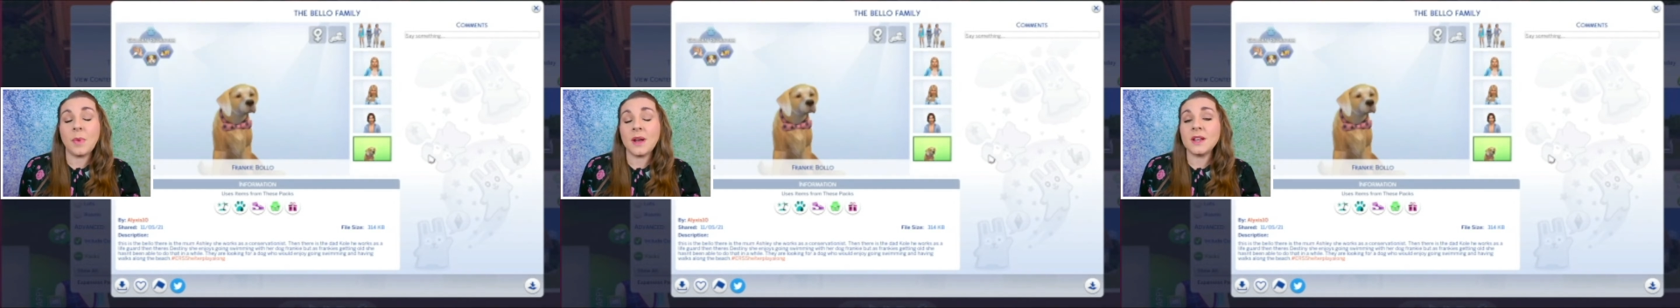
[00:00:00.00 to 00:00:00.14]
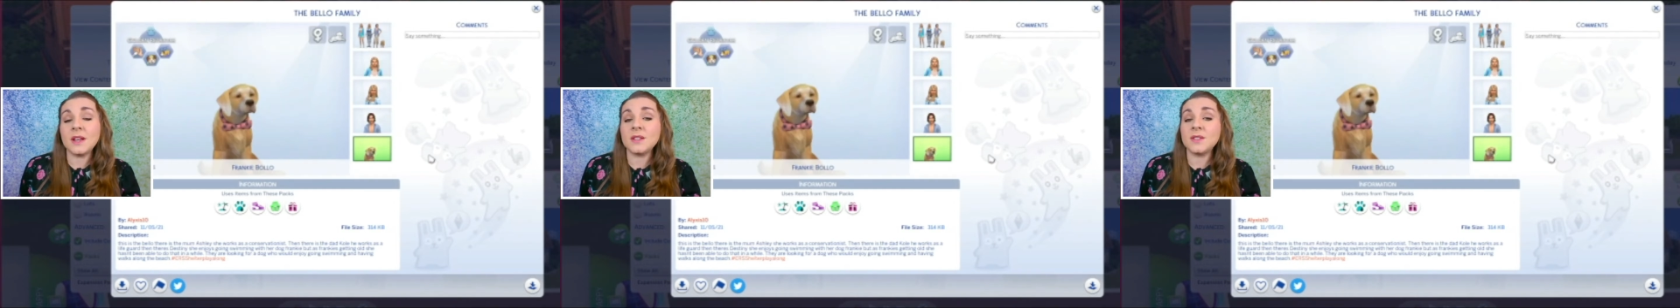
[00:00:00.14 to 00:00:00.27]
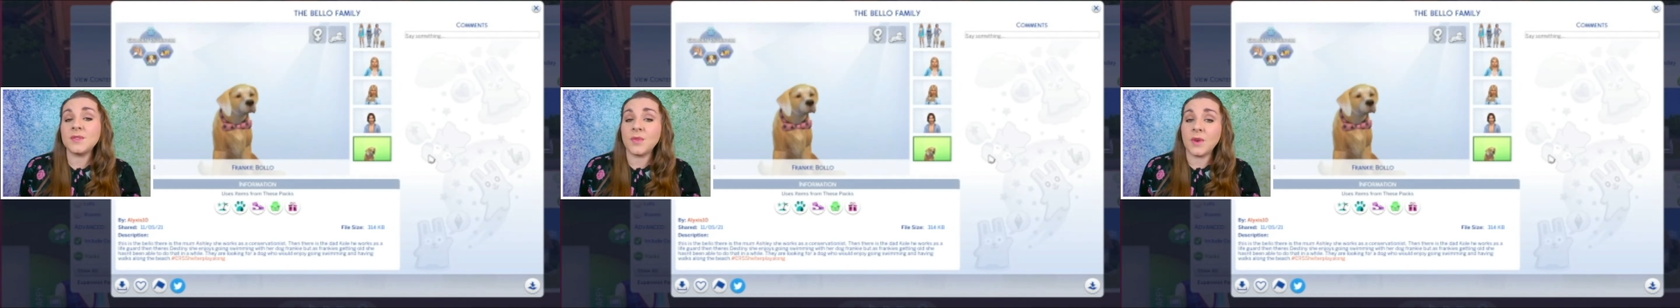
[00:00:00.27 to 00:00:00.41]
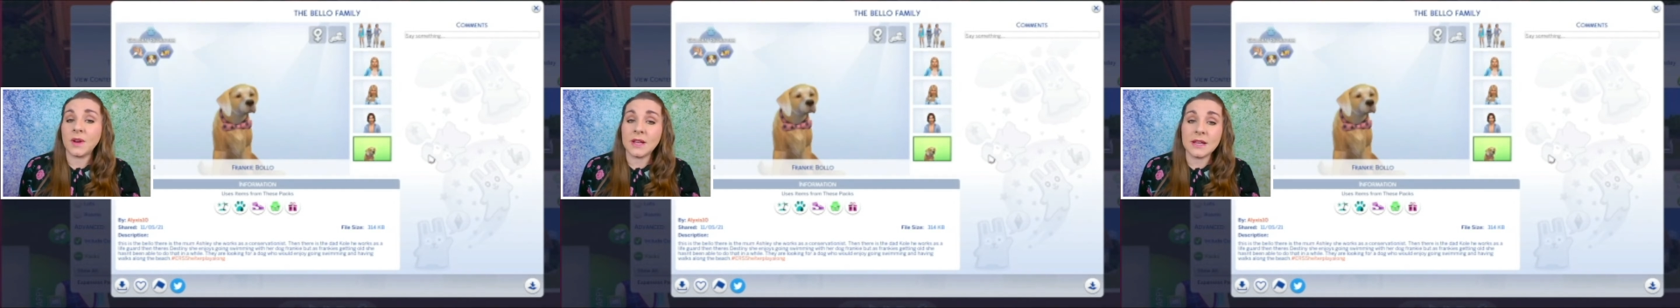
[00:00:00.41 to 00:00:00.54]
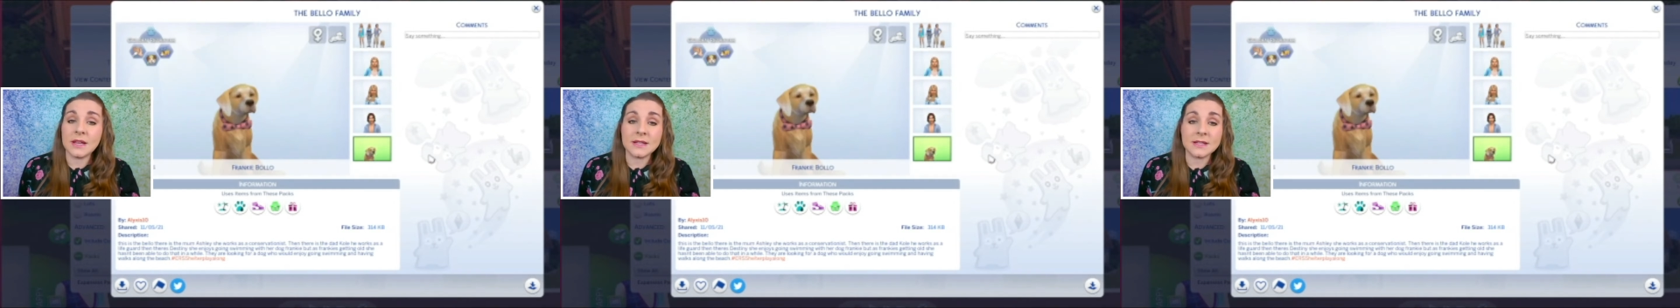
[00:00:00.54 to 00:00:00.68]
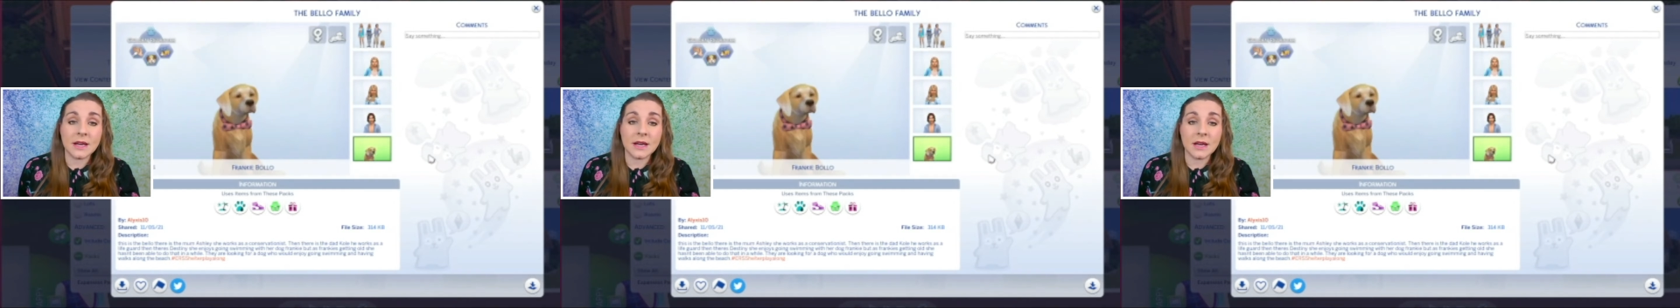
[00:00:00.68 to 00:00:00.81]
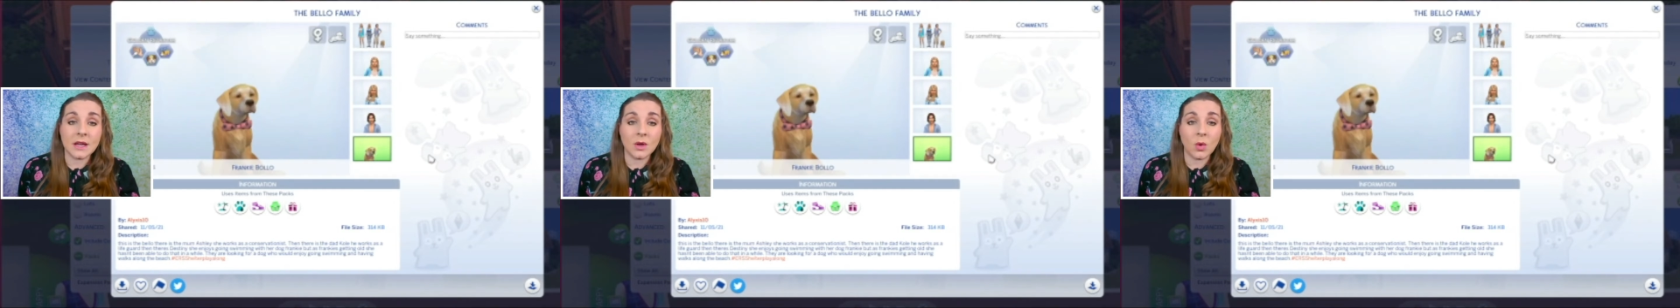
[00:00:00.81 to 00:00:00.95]
But as
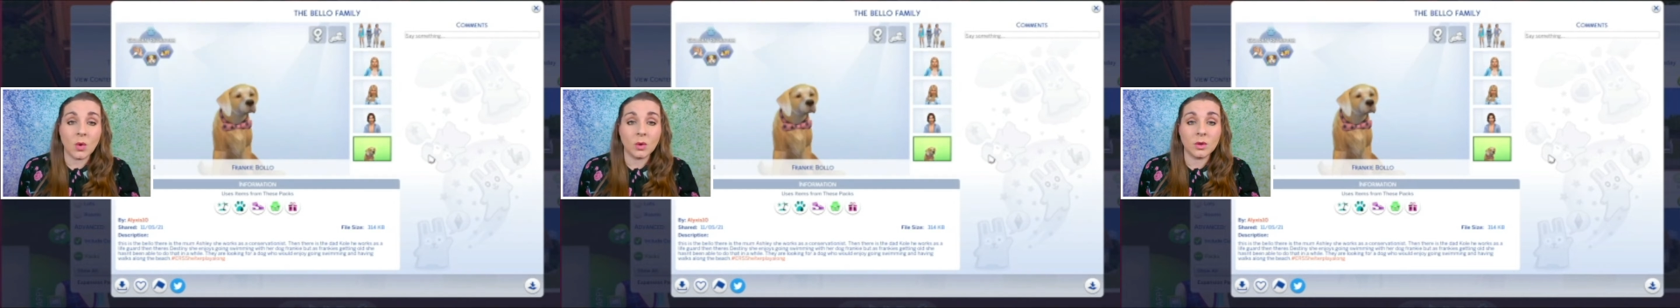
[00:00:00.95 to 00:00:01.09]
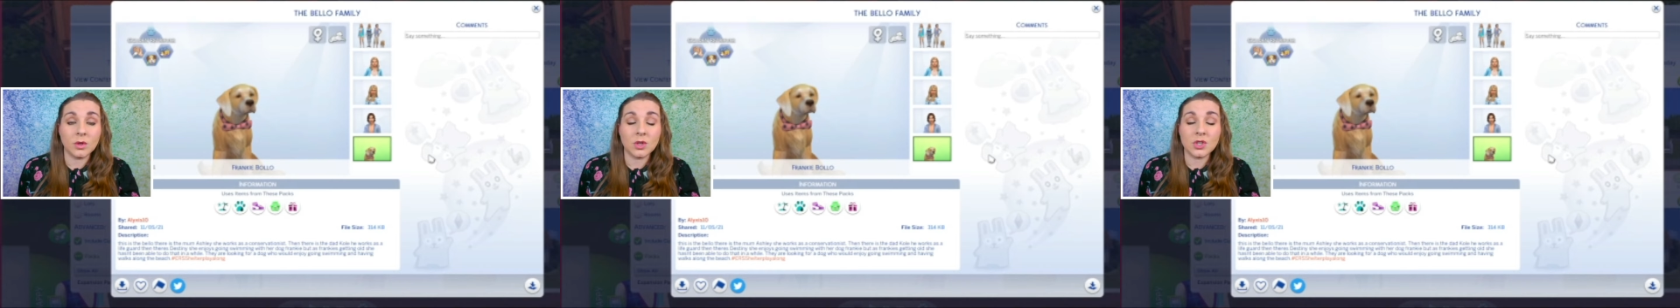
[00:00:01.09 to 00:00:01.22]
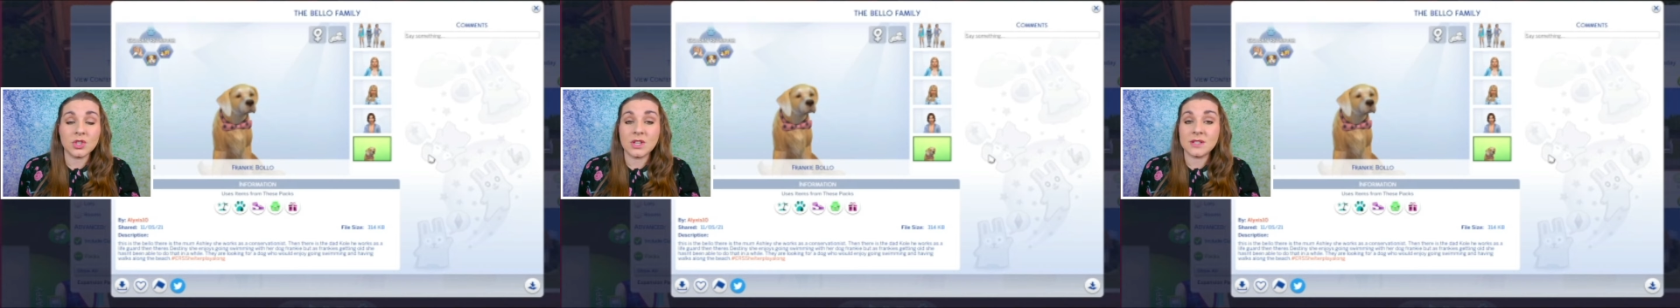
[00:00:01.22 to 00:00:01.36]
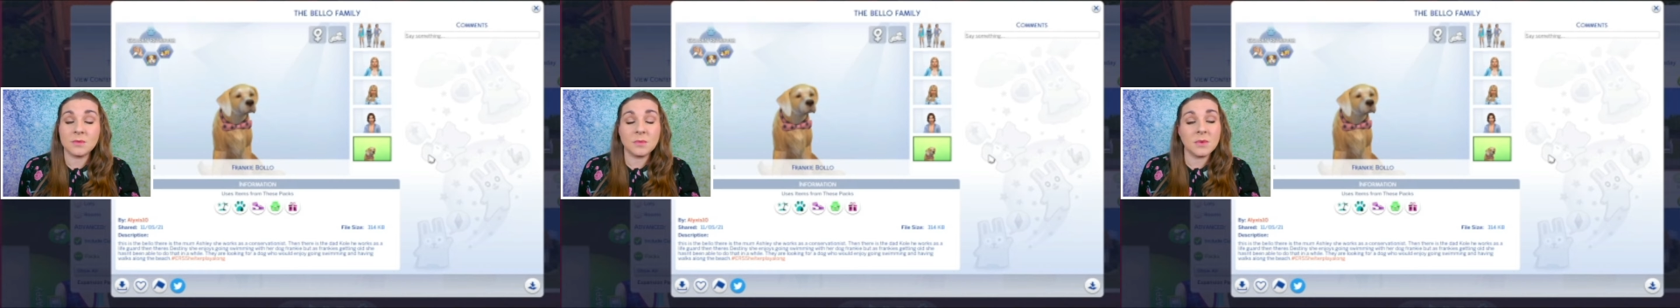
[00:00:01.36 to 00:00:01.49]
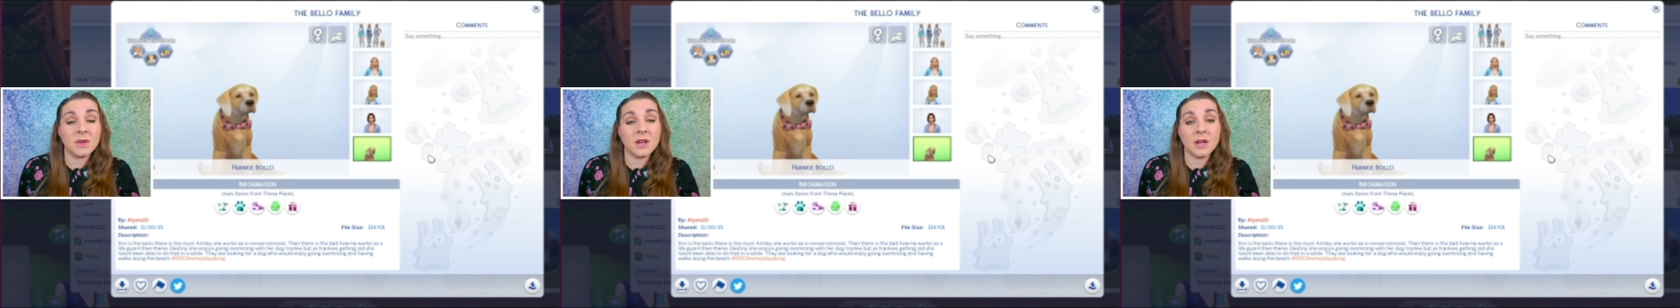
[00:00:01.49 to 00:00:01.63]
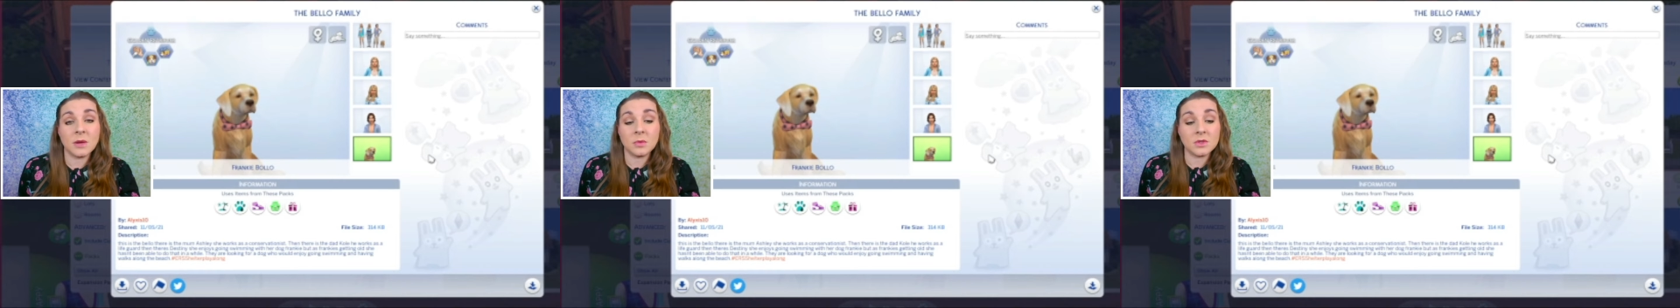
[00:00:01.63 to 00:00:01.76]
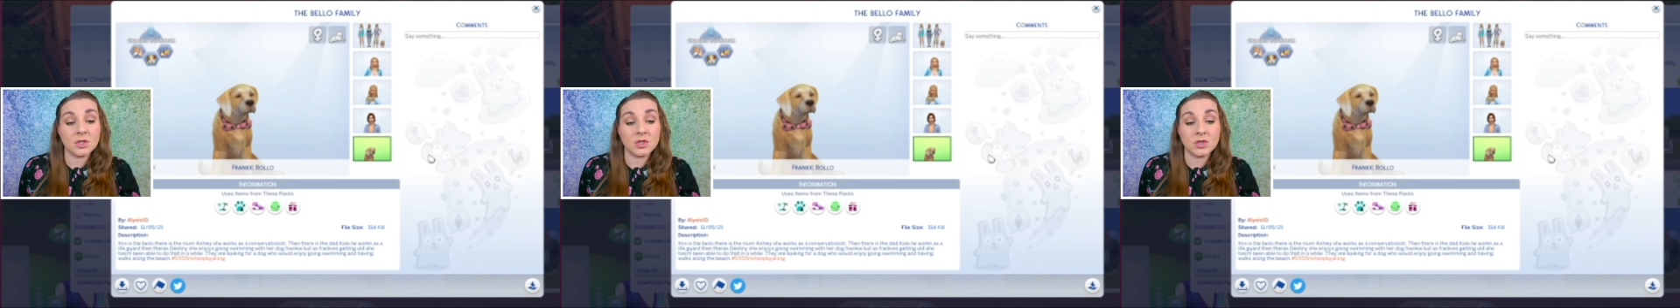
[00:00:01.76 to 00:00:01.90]
Frankie's getting older, she hasn't been
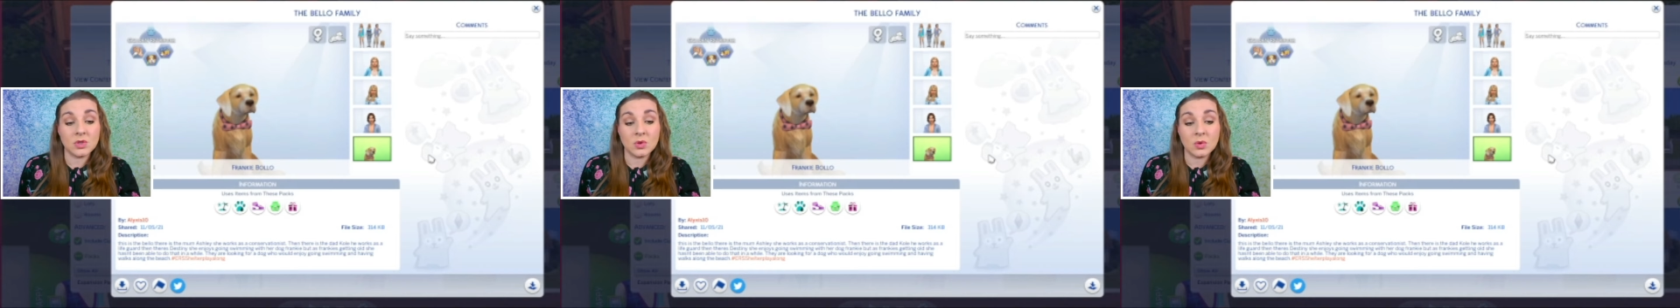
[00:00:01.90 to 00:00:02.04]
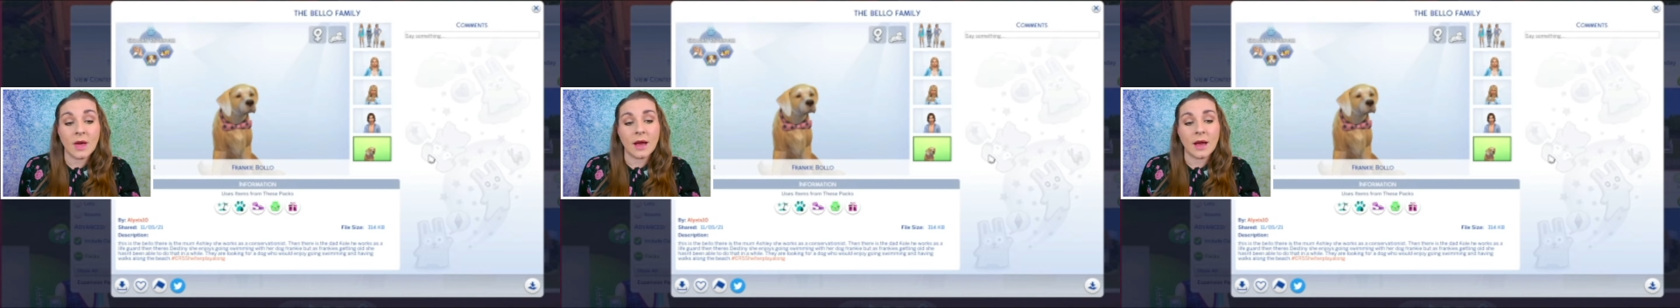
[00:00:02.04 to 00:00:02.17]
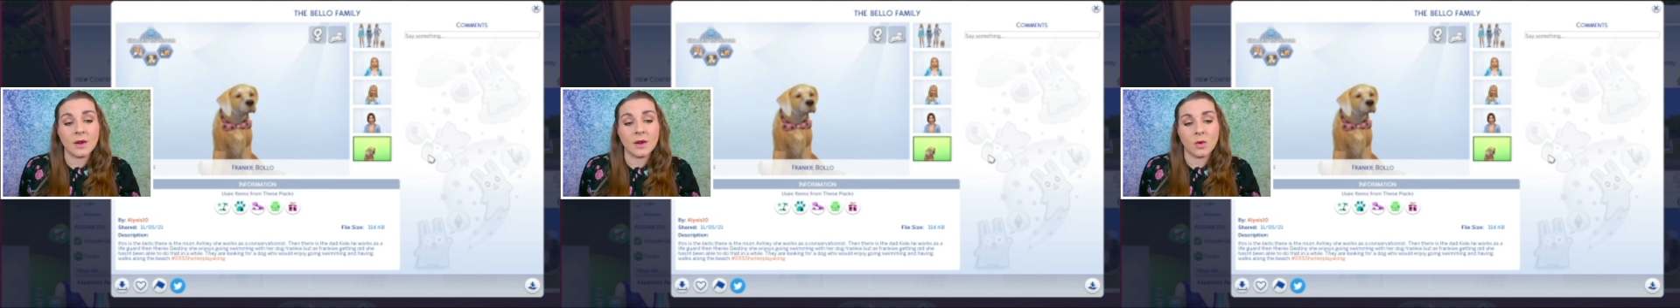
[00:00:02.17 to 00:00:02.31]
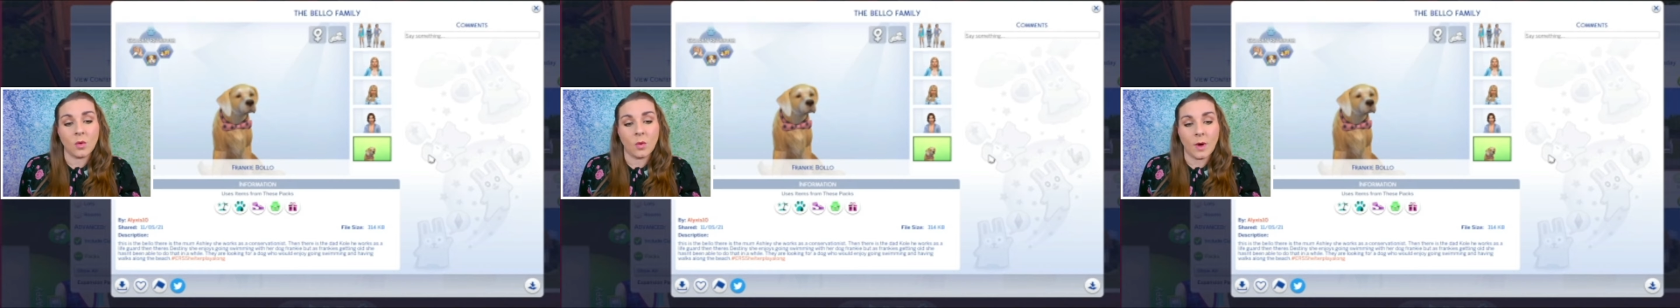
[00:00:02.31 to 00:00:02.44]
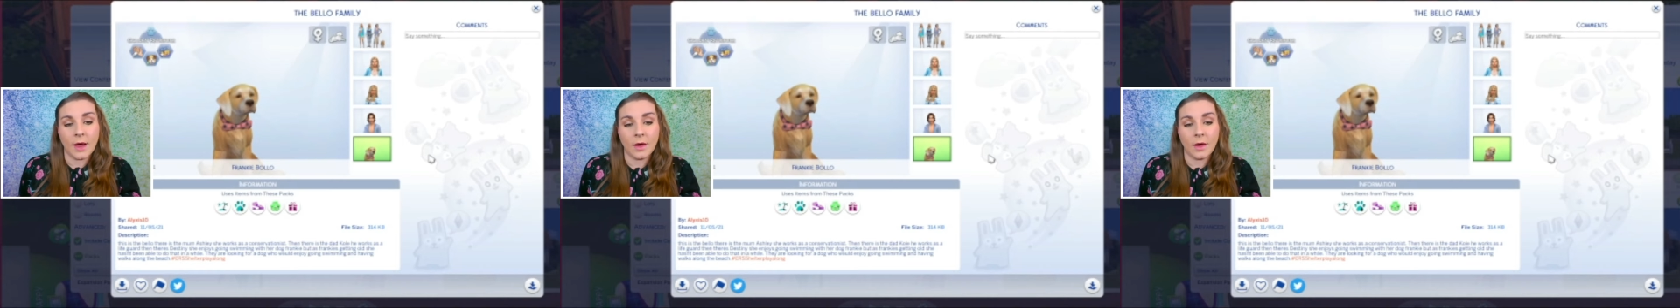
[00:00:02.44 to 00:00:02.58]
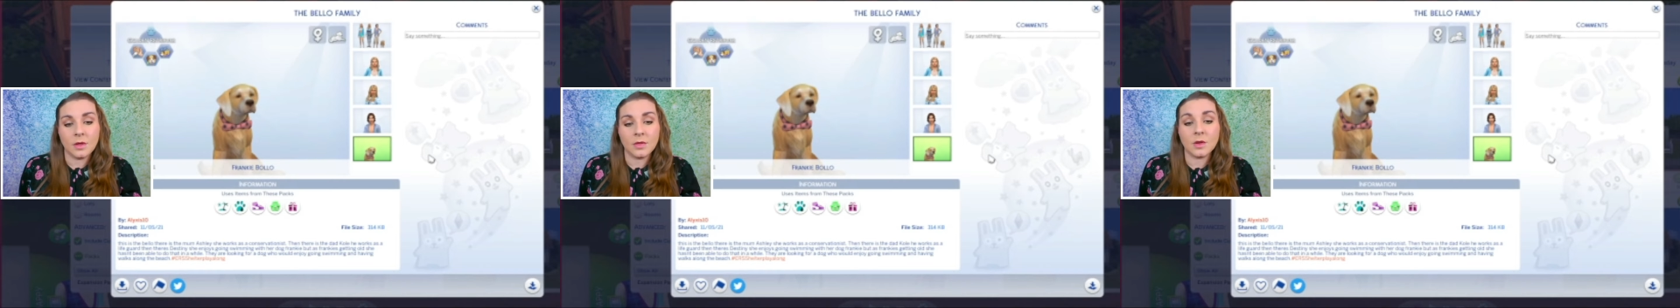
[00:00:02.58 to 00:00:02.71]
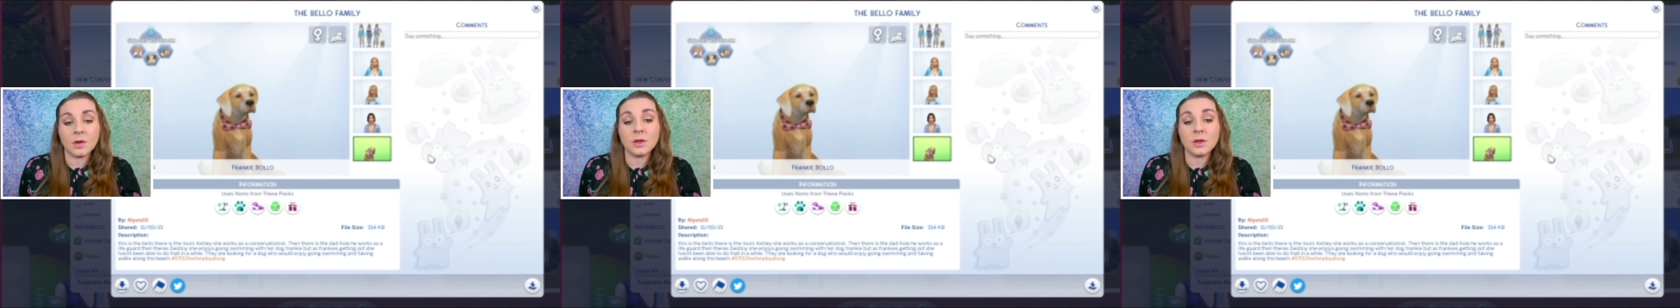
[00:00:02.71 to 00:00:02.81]
able to do that in a while.